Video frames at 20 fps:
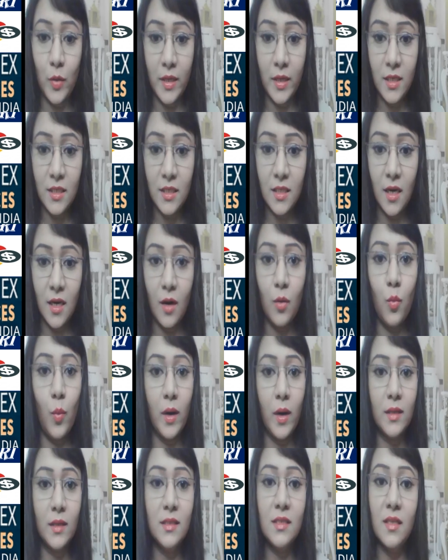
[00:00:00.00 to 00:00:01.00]
India
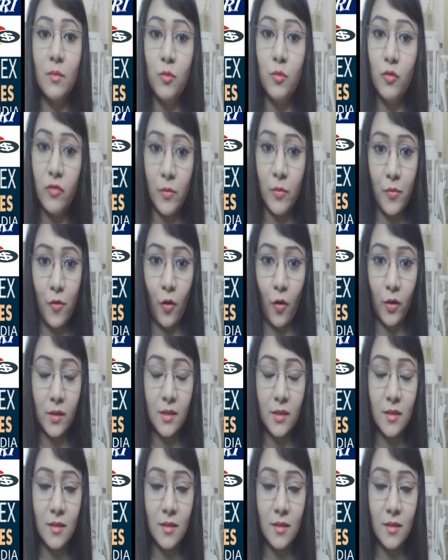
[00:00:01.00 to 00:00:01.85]
once they move abroad.